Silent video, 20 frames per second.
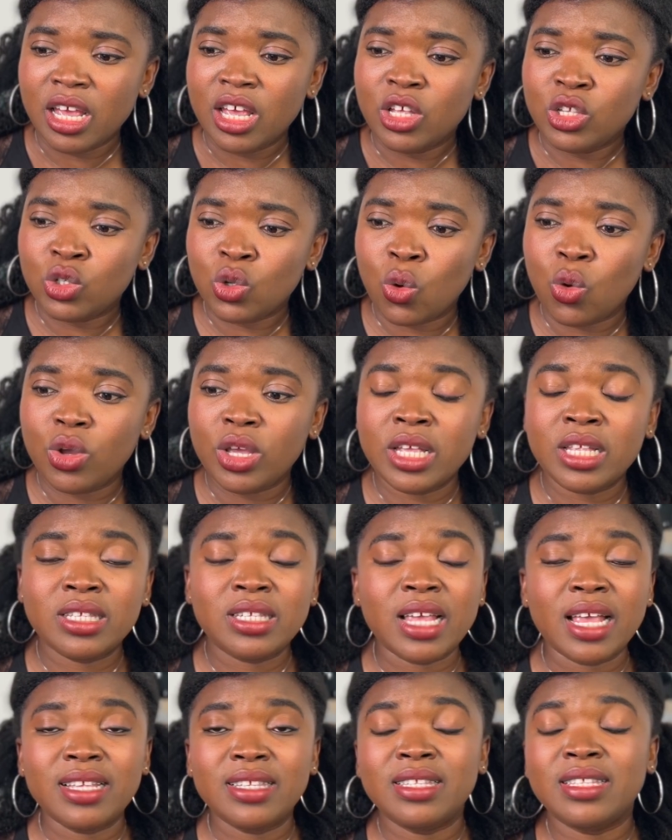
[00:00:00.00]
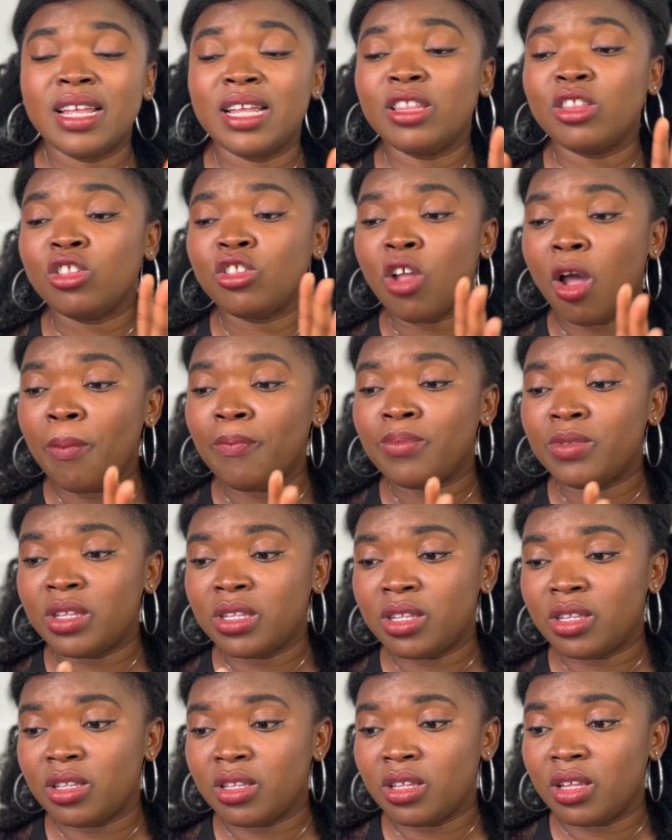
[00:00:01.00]
So it says the top
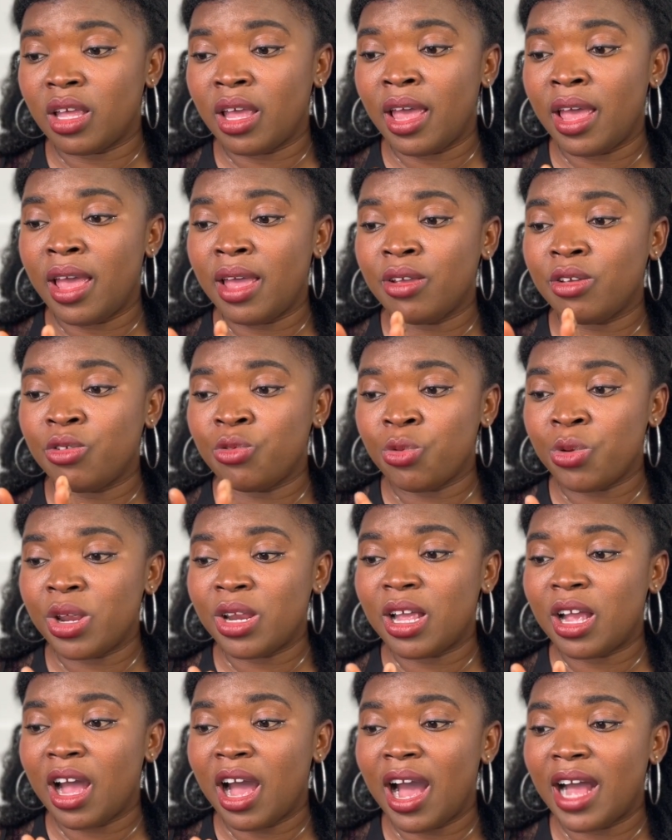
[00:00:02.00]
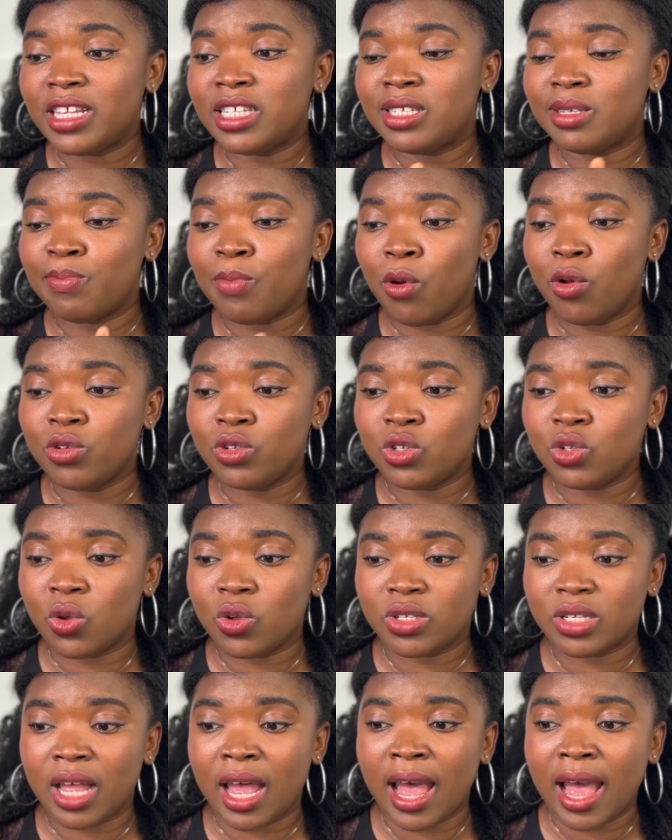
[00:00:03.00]
green card
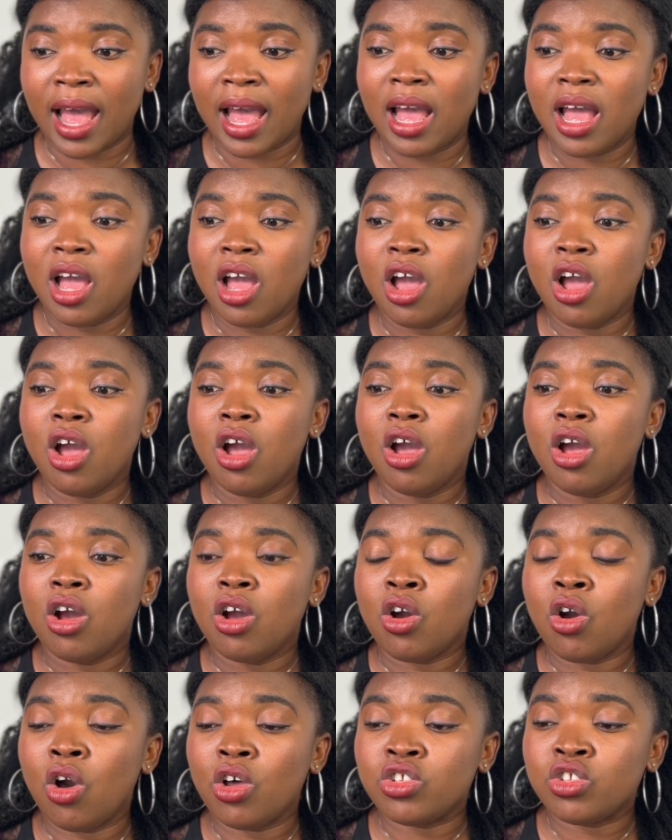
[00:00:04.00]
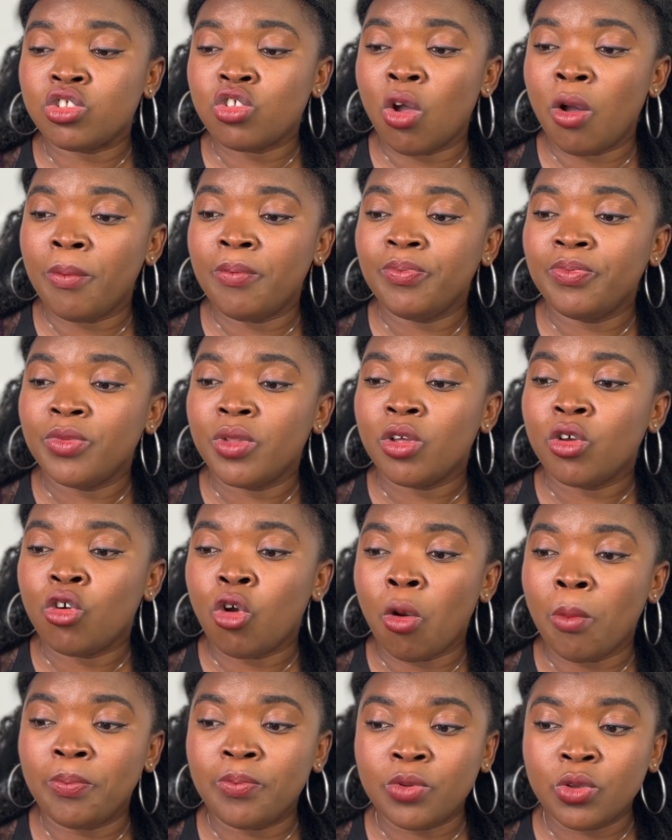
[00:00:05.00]
sponsors are custom
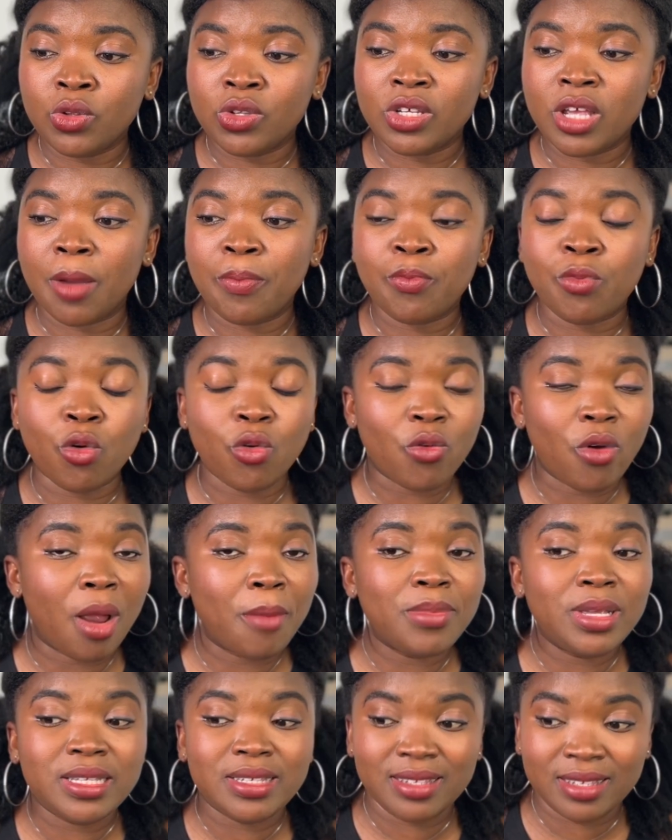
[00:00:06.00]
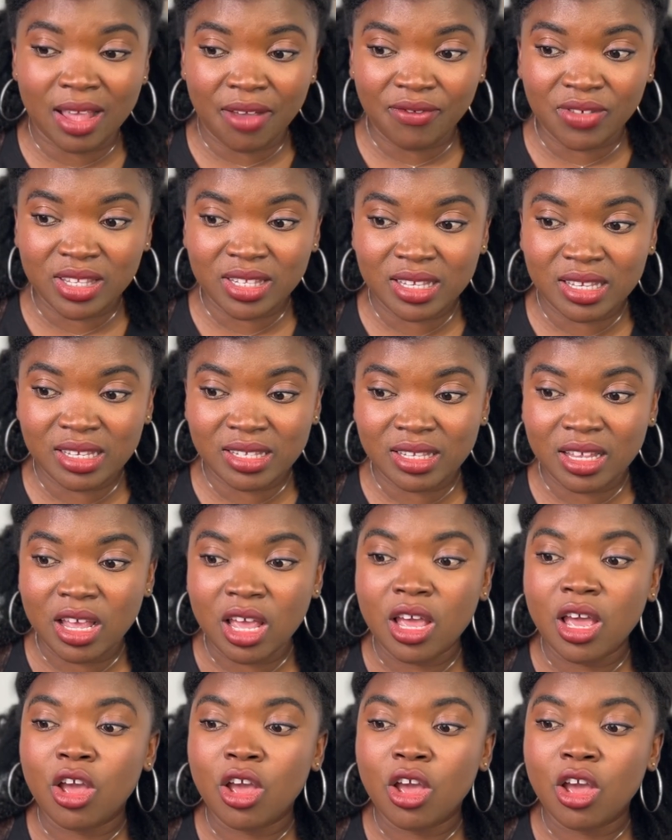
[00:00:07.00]
computer programming services,